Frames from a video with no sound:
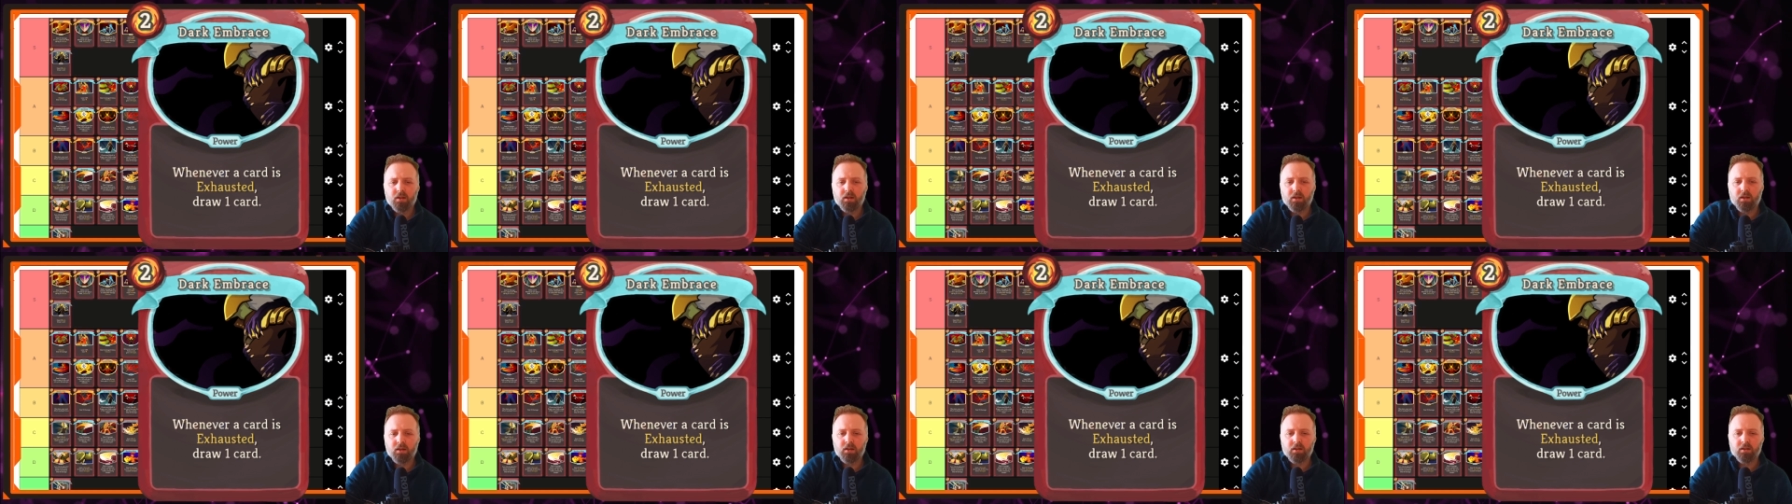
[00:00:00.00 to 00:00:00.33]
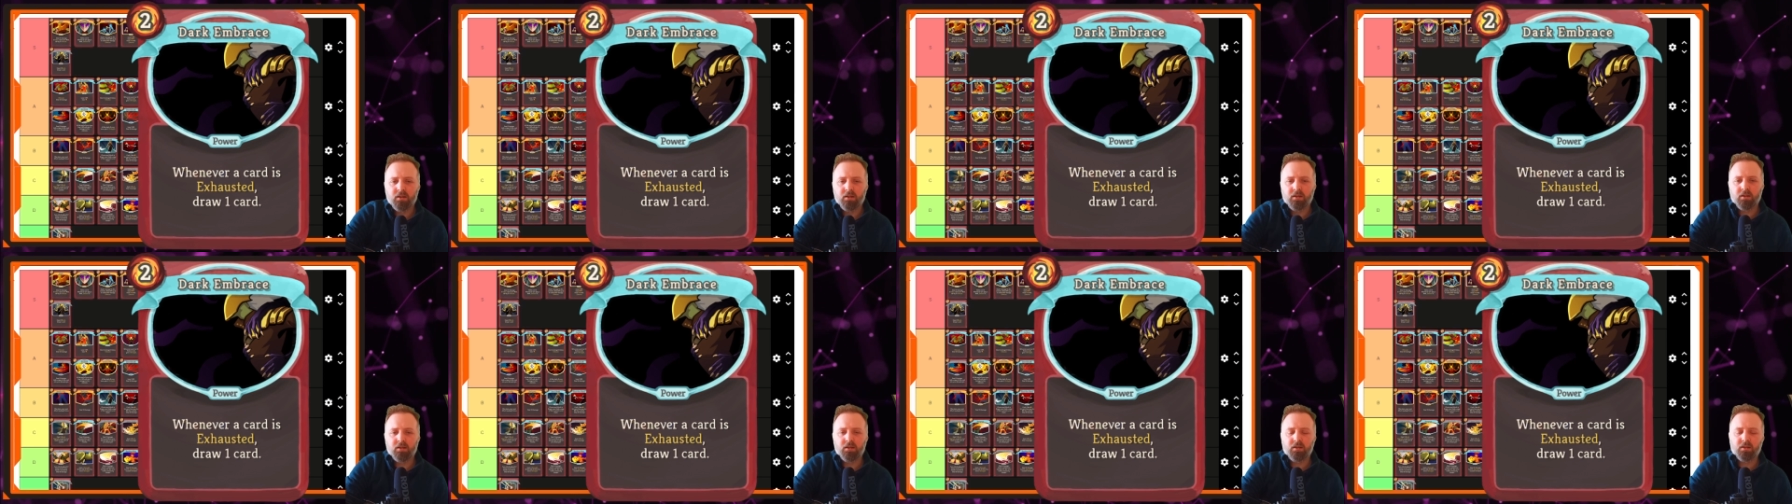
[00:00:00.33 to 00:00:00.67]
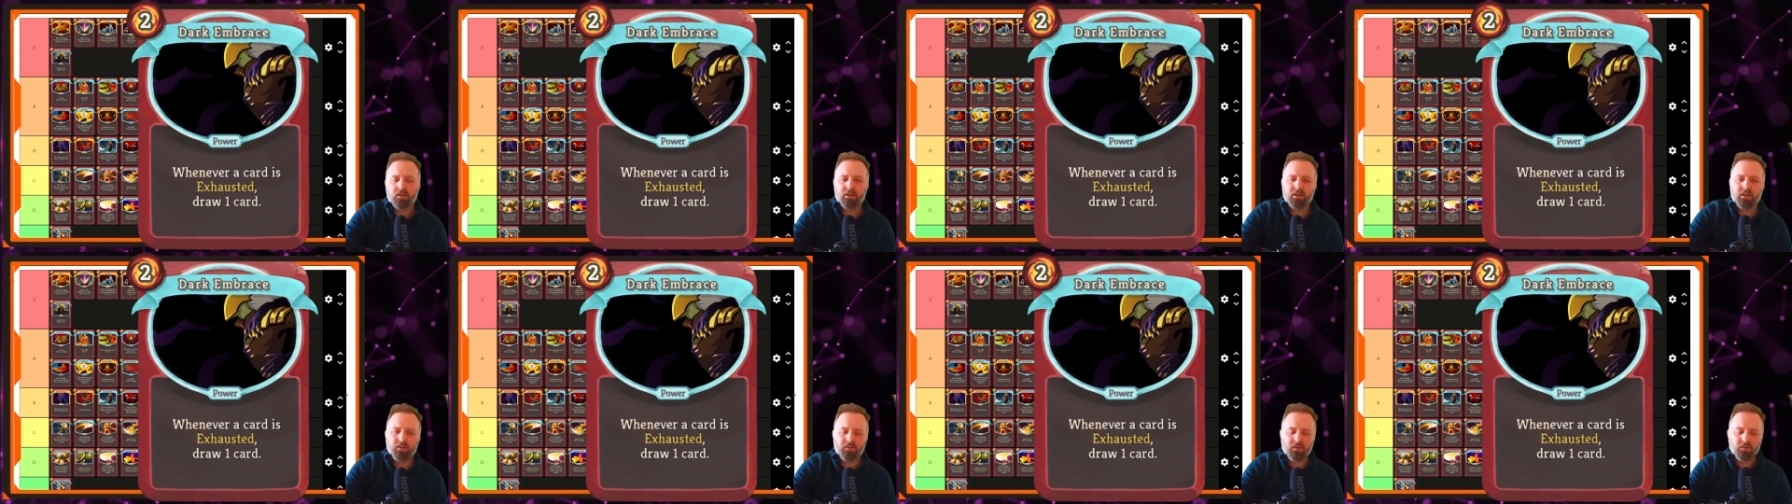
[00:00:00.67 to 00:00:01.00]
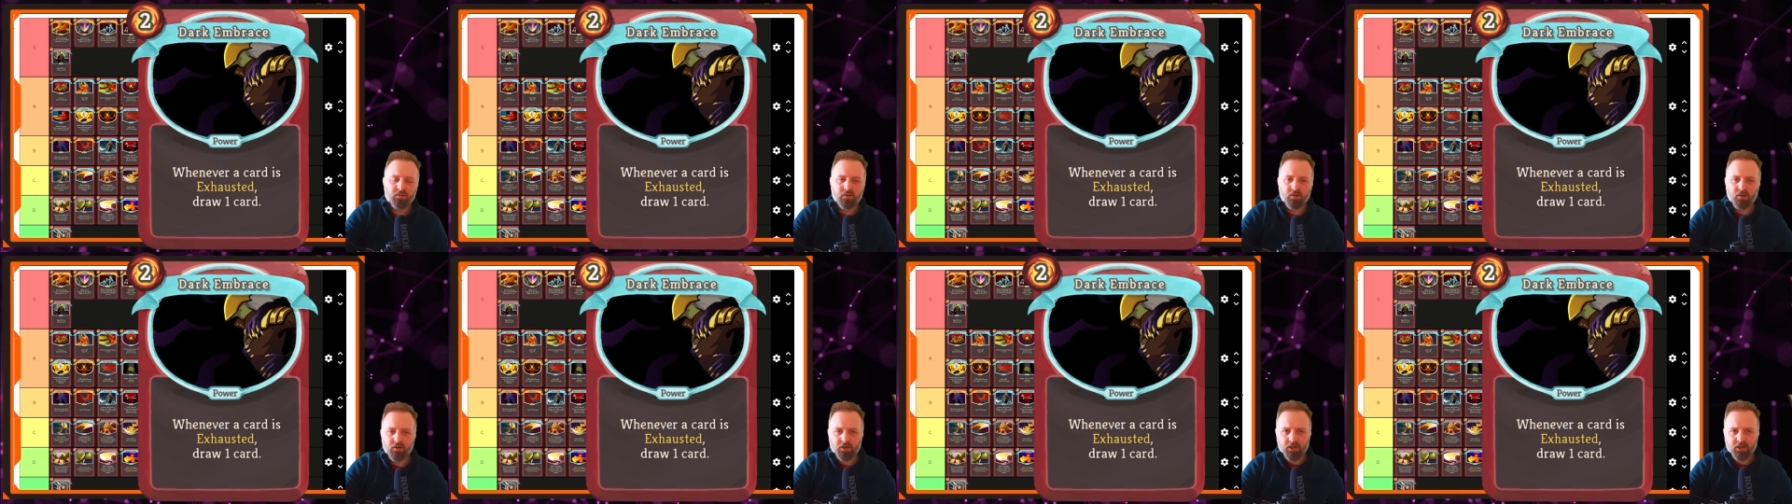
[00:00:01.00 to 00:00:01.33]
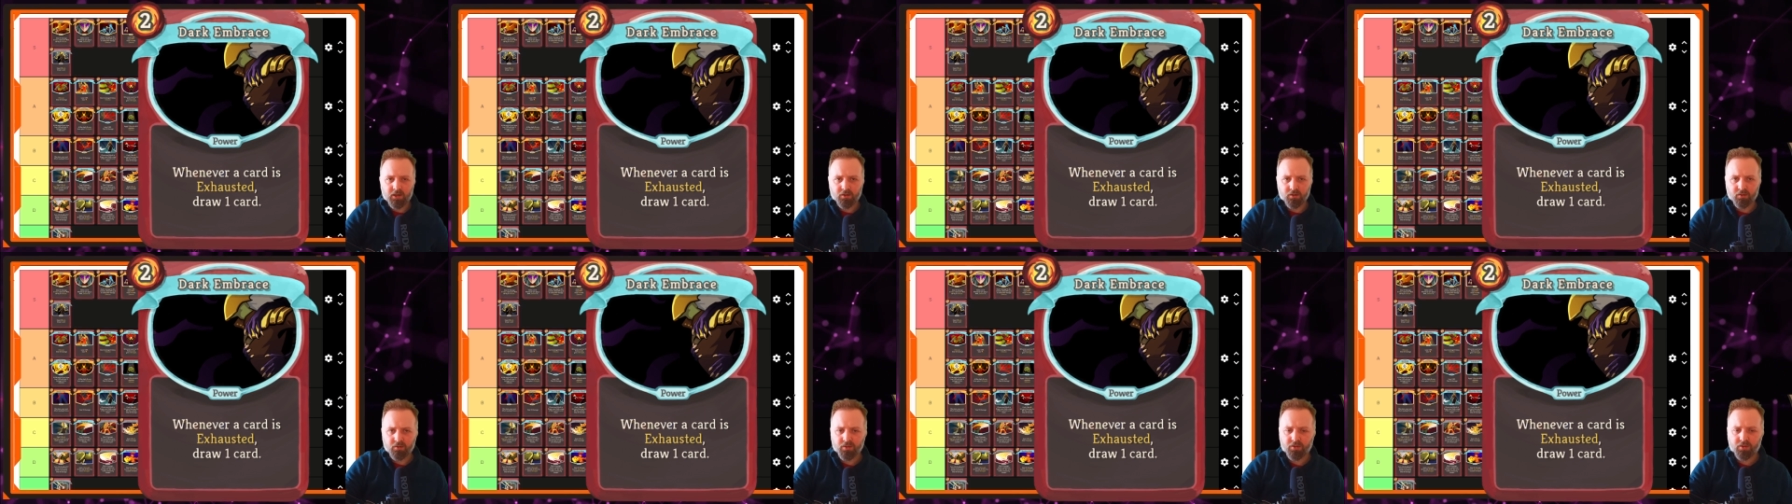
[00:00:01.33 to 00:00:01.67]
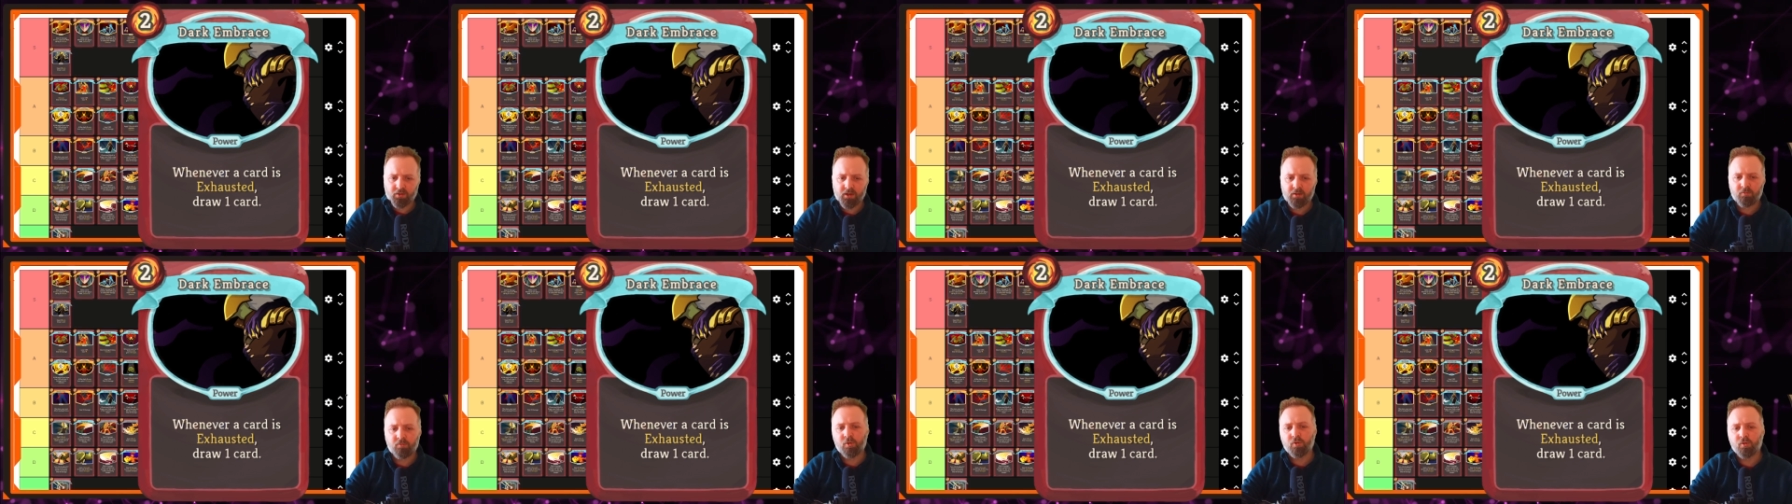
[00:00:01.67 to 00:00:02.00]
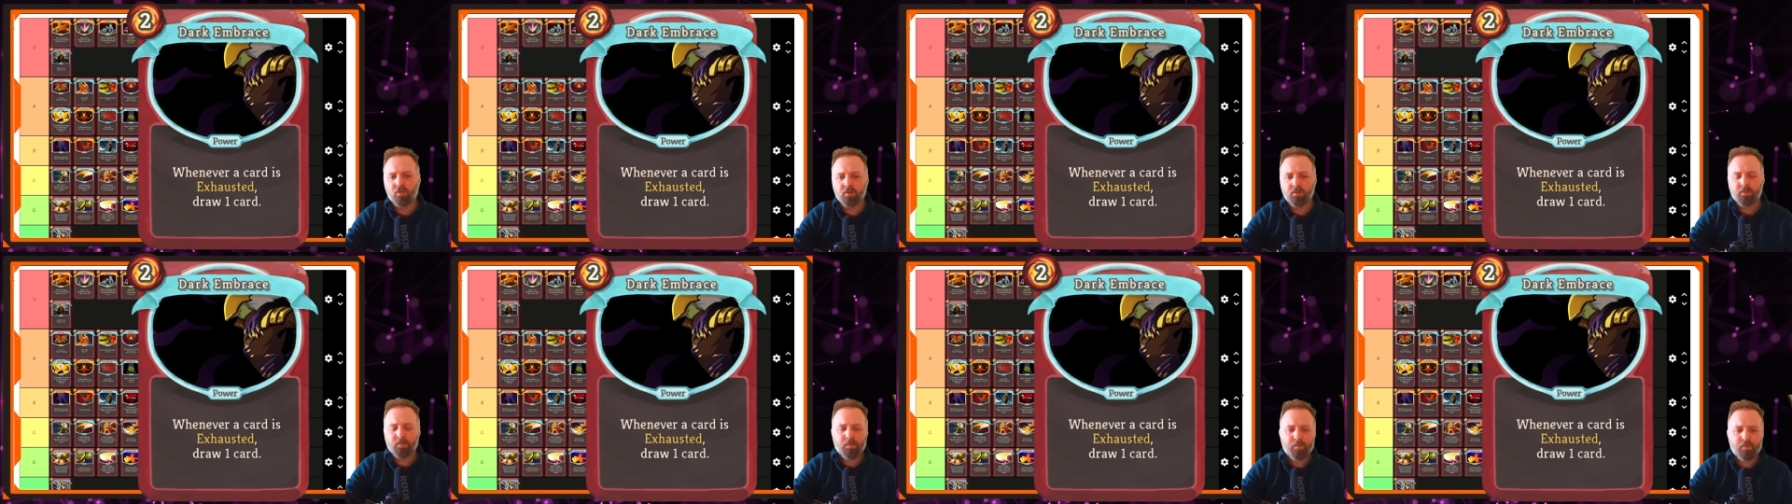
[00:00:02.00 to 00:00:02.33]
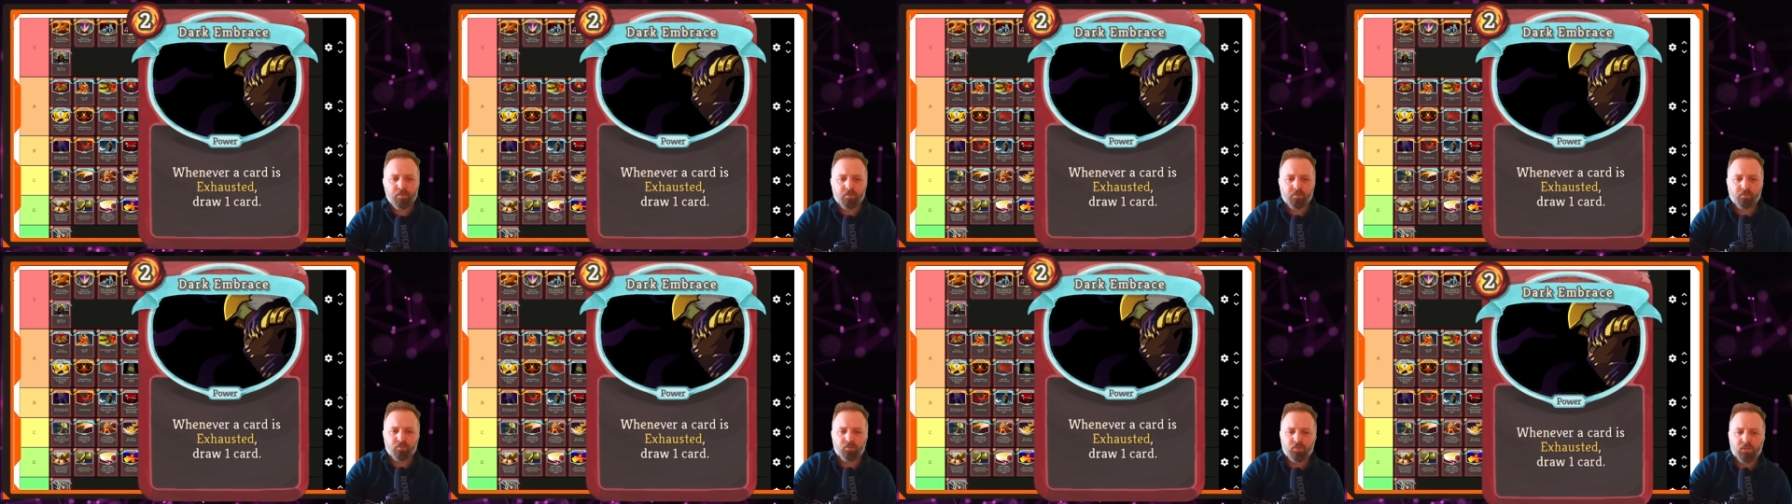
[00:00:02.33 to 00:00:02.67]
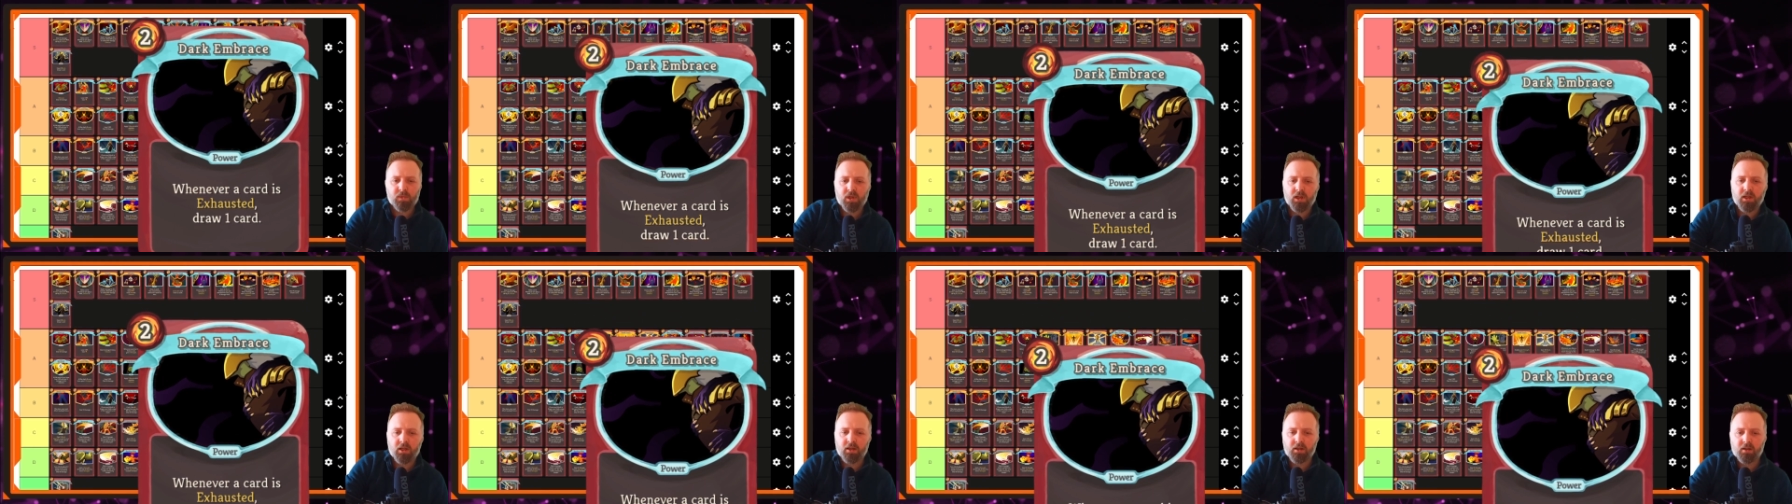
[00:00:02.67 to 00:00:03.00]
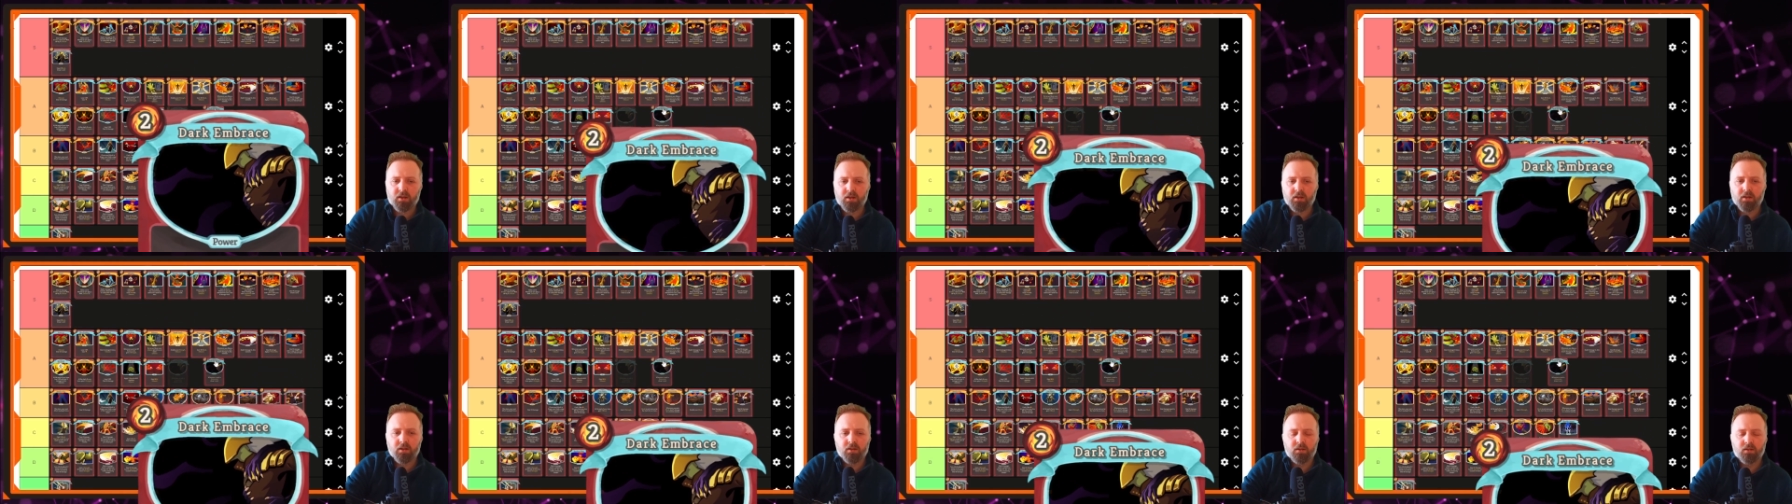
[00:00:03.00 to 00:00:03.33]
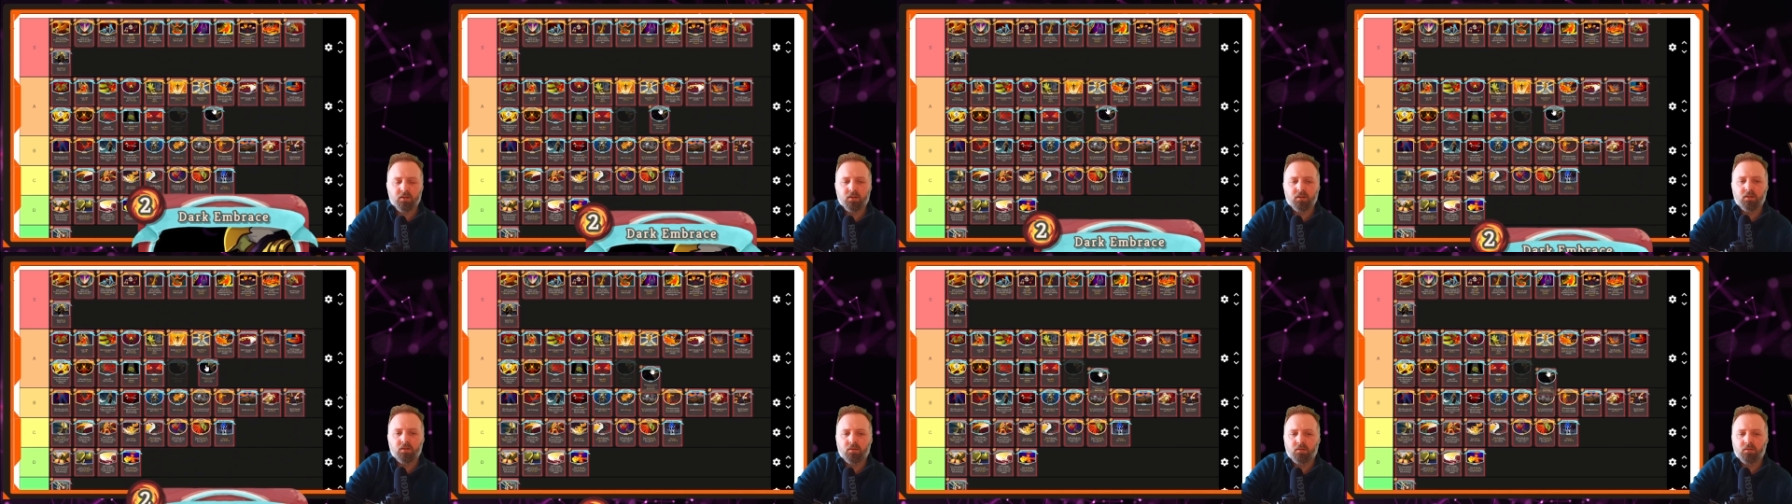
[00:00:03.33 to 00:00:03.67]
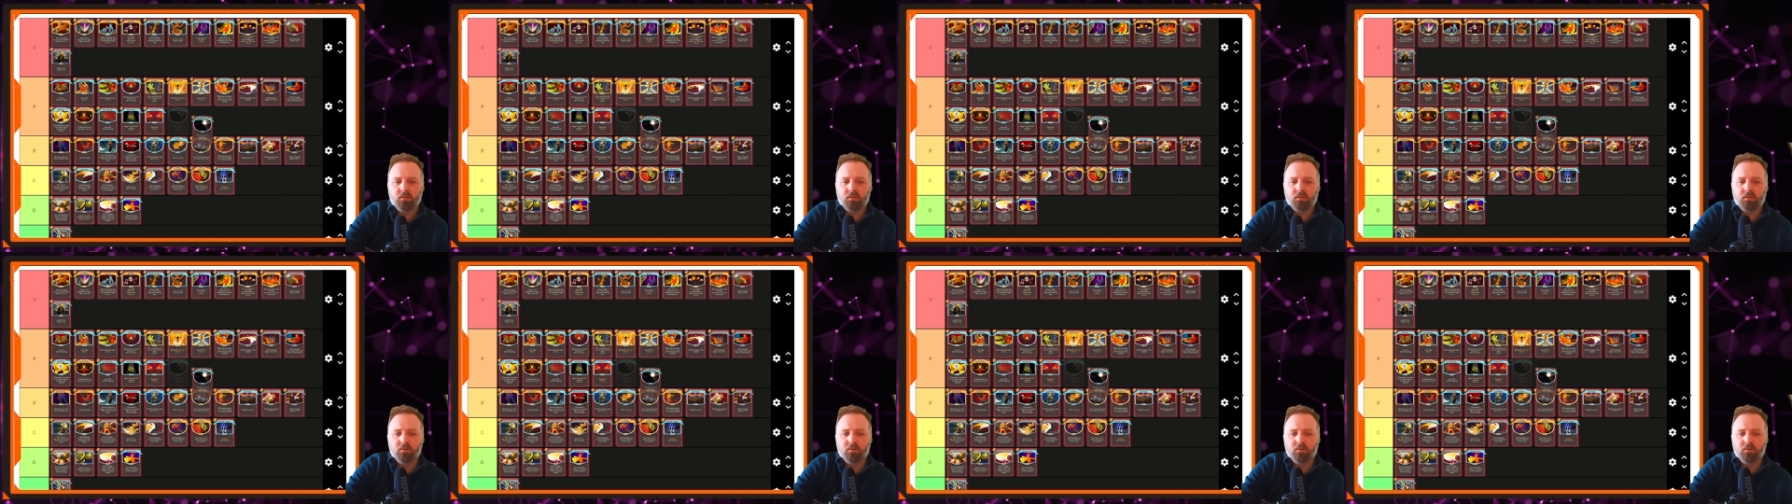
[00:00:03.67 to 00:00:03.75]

If you've got an exhaust theme going, it can